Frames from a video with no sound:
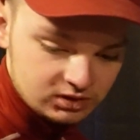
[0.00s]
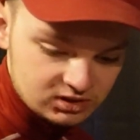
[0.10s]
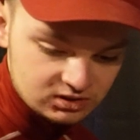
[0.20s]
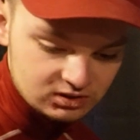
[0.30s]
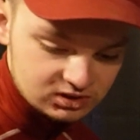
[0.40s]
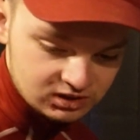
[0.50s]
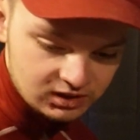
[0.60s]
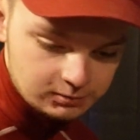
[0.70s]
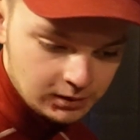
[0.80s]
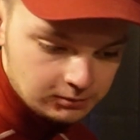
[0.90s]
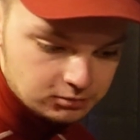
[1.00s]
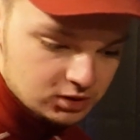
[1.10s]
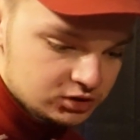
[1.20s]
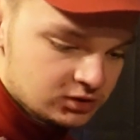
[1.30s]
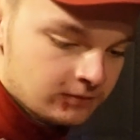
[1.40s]
this and this tiny
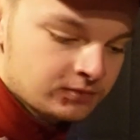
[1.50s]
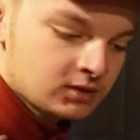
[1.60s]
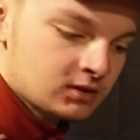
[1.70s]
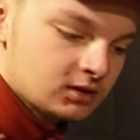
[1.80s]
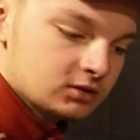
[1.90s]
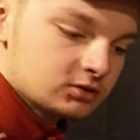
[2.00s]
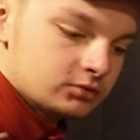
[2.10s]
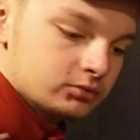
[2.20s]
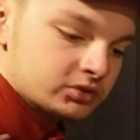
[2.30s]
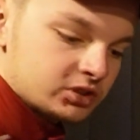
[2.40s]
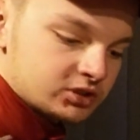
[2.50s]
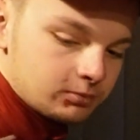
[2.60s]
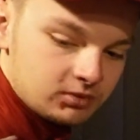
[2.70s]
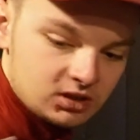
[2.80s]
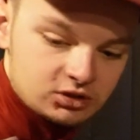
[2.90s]
paintbrush to touch
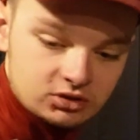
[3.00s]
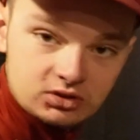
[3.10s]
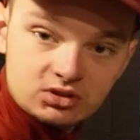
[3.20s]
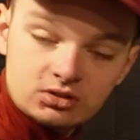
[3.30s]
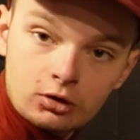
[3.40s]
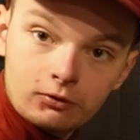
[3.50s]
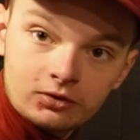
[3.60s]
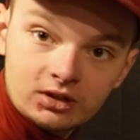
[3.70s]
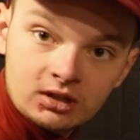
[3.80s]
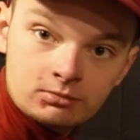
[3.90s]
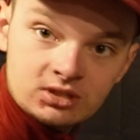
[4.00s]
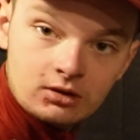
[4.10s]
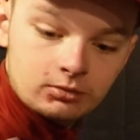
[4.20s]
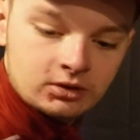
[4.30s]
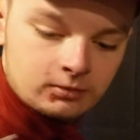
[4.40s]
up the edges, and hopefully it comes out
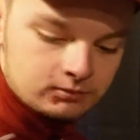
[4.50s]
well.